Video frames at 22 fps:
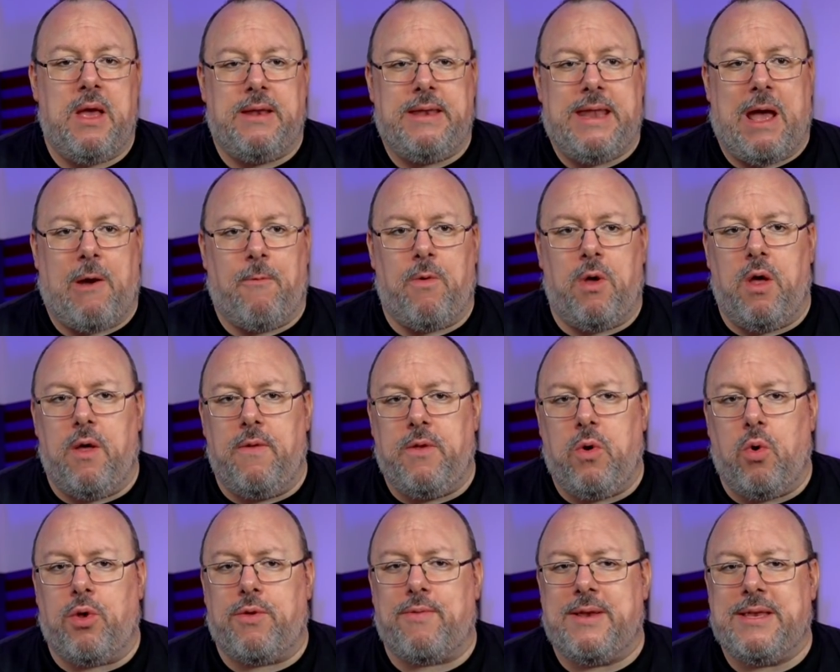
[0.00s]
Now,
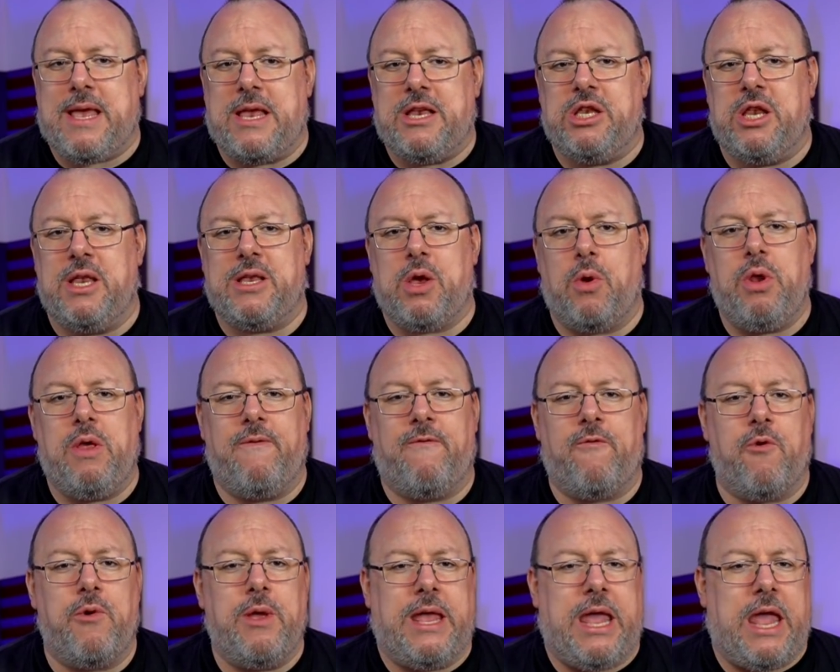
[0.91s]
the authorisation is only
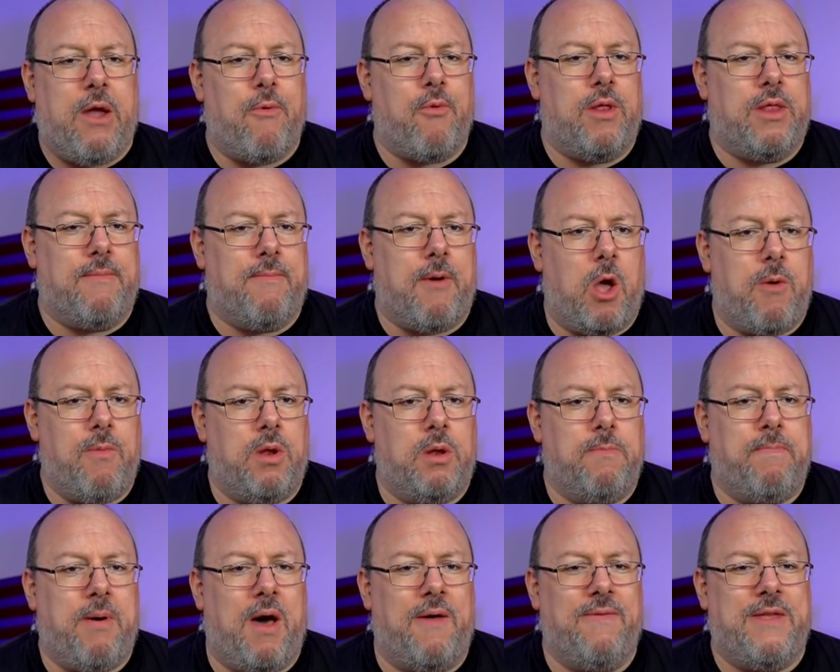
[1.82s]
for a year at the
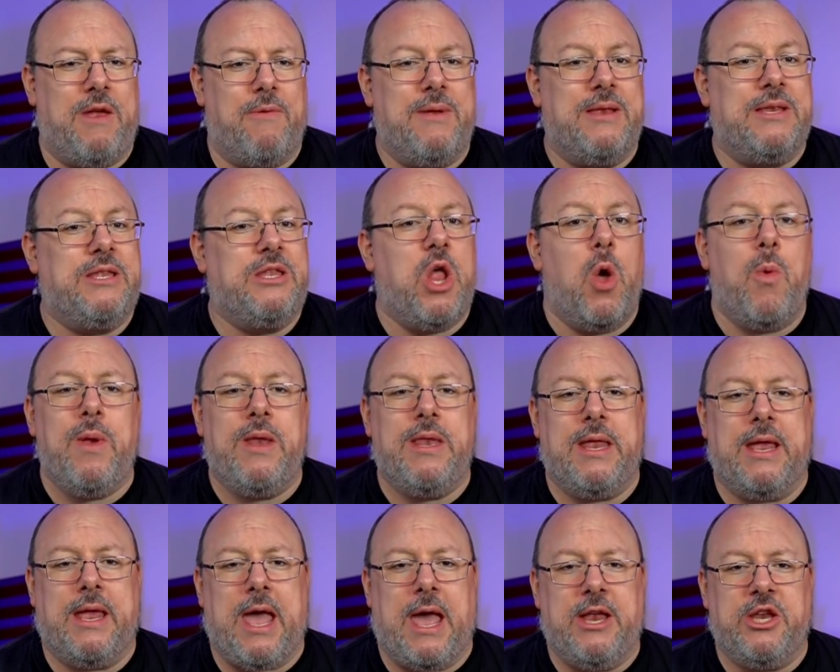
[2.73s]
moment, but there is no
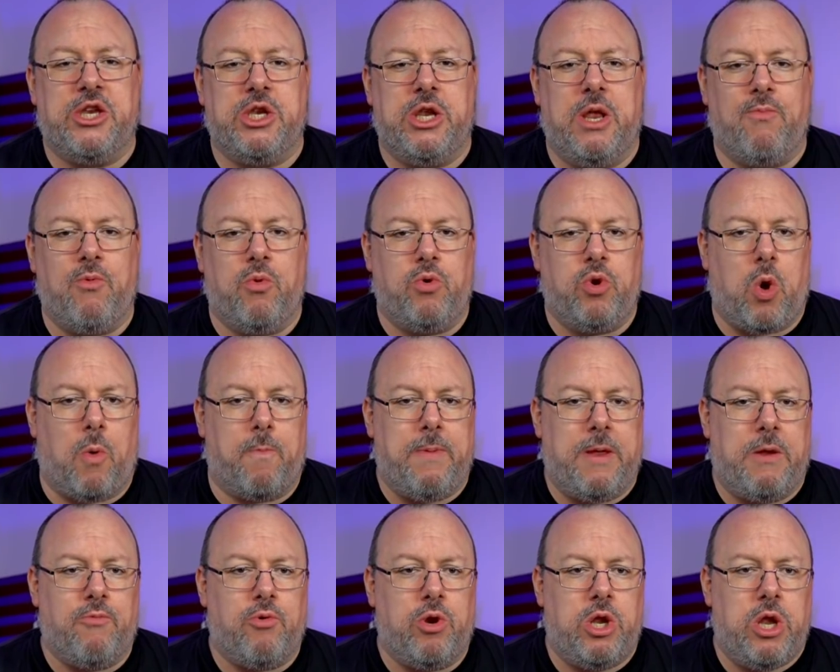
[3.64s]
indication it will not
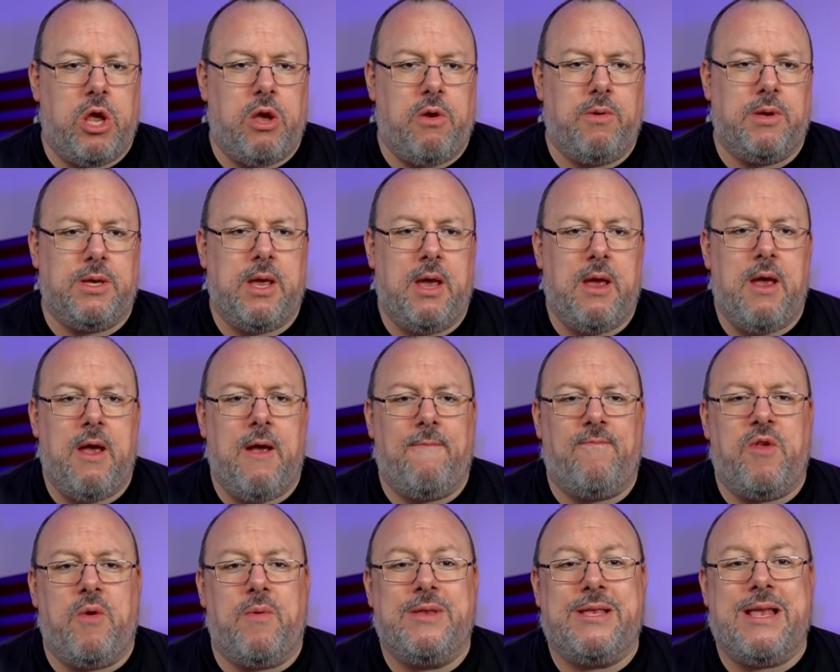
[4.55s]
be renewed.
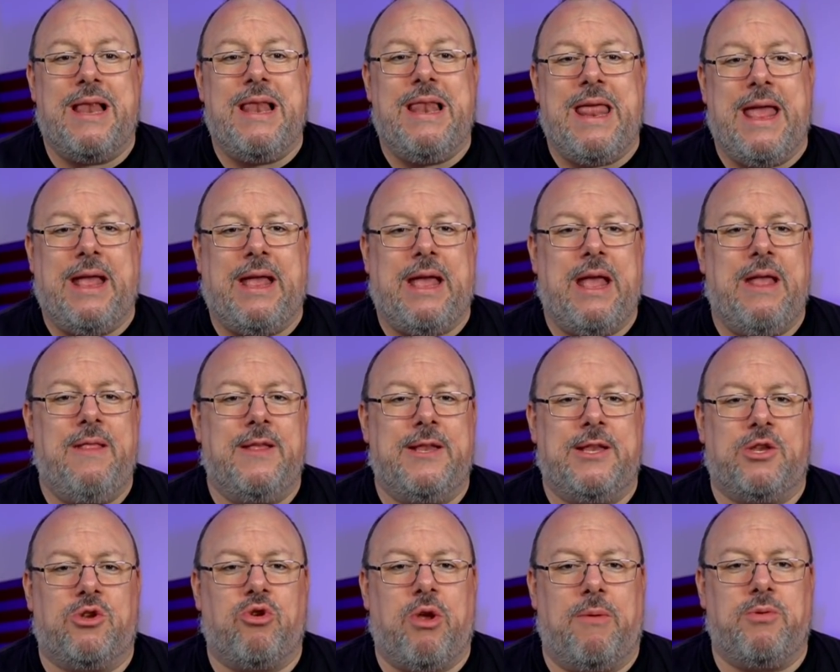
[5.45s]
There is a link in the
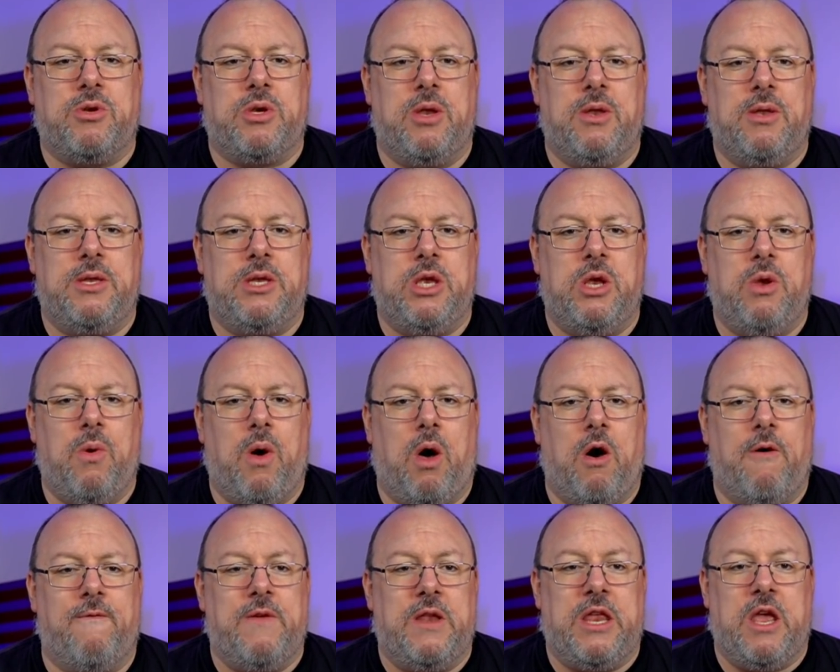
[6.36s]
description to
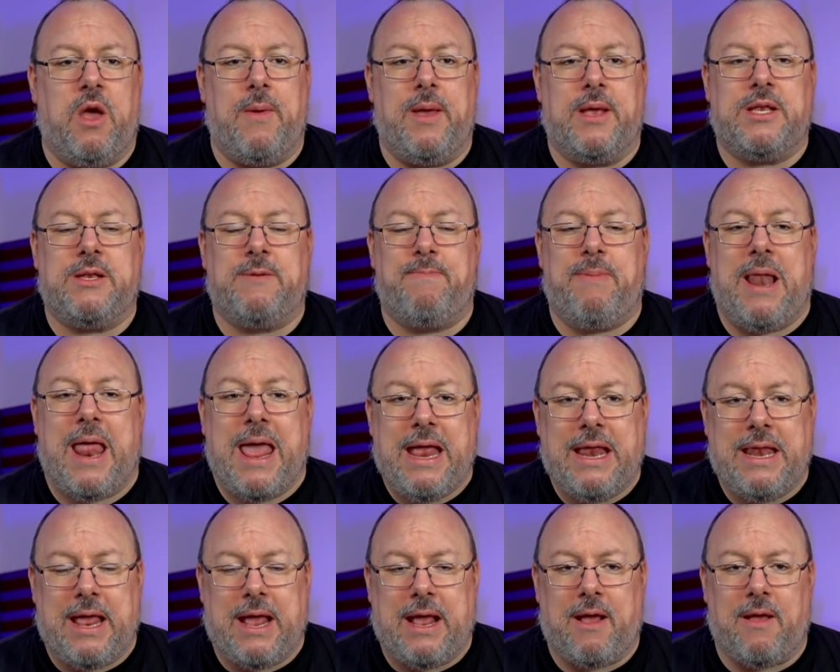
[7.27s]
our video
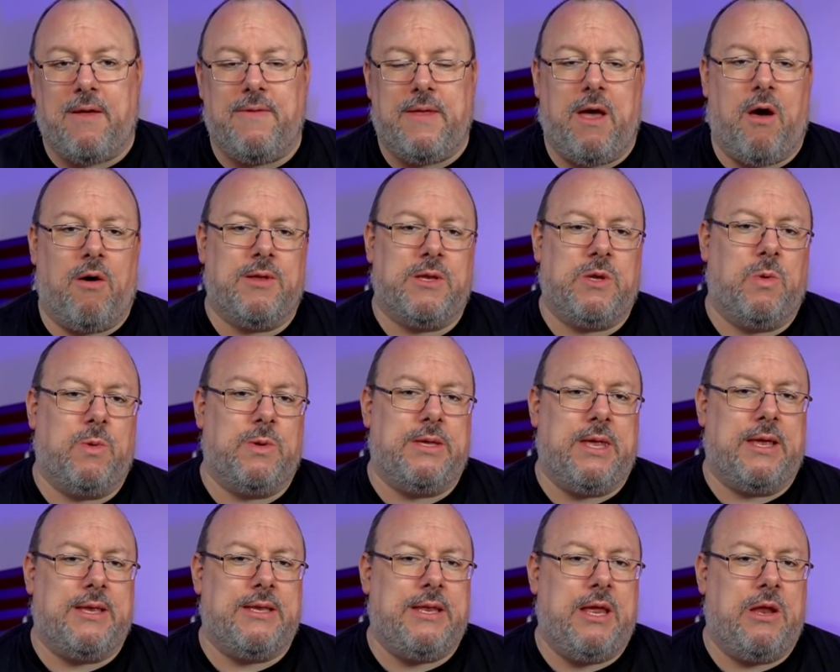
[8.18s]
explaining the Article
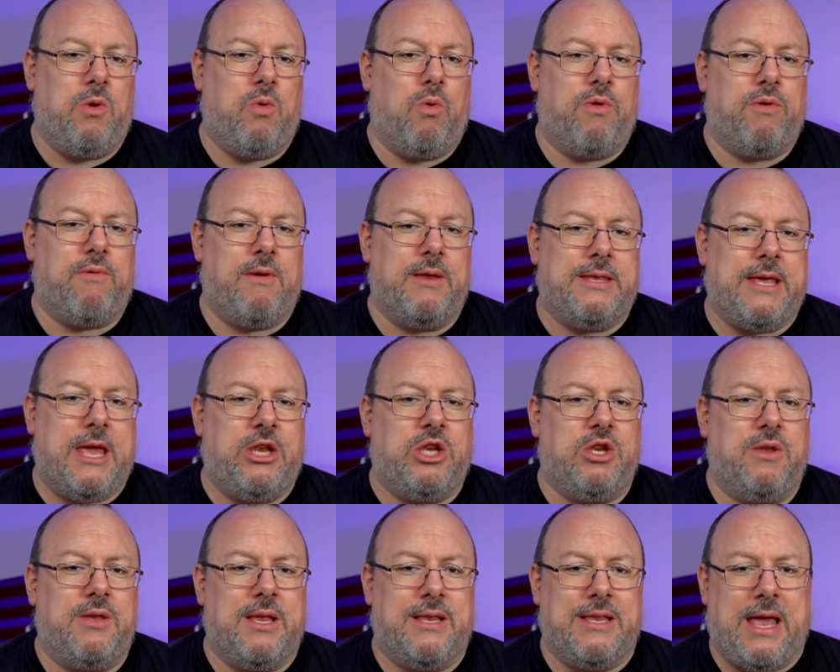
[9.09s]
sixteen
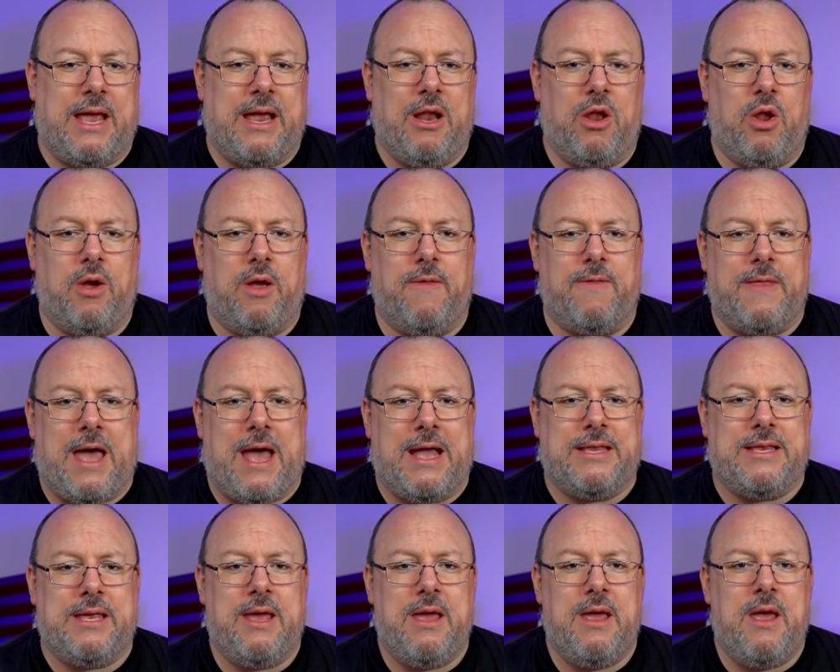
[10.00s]
authorisation, so take a look at
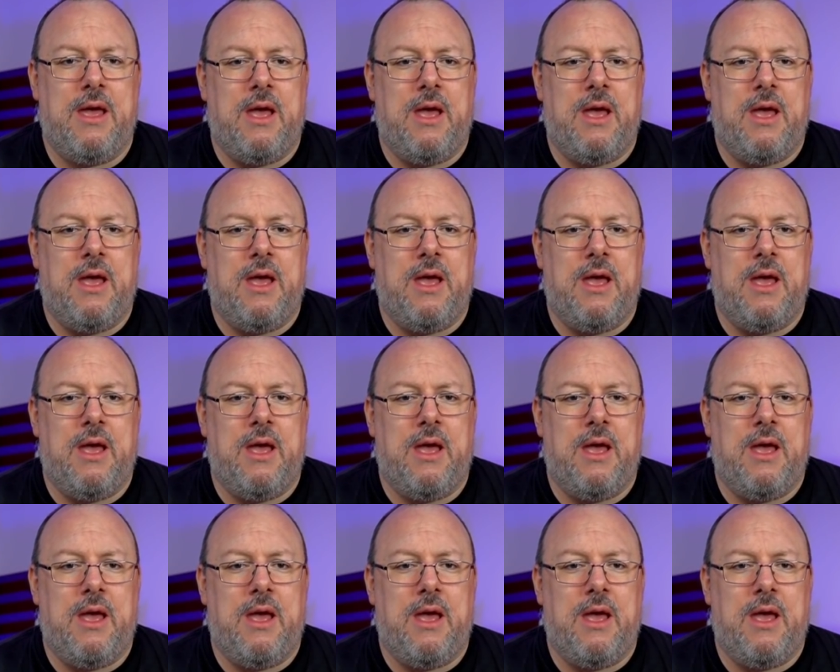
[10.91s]
that.